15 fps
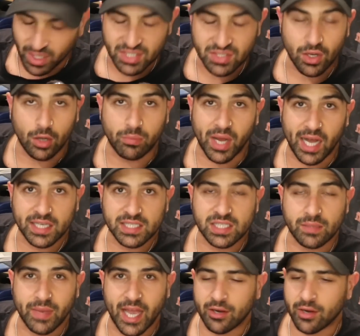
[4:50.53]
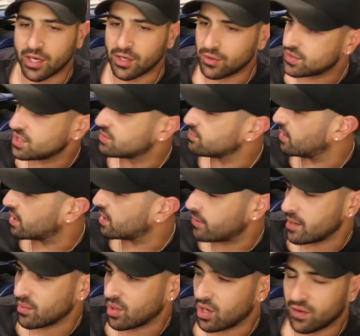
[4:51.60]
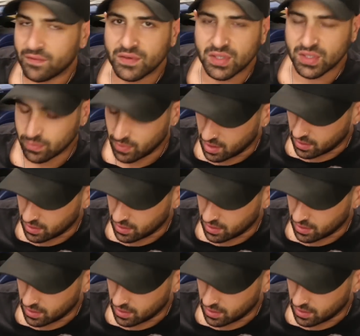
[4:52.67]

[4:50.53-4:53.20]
if my dog barks in the background, Gucci's running around my office as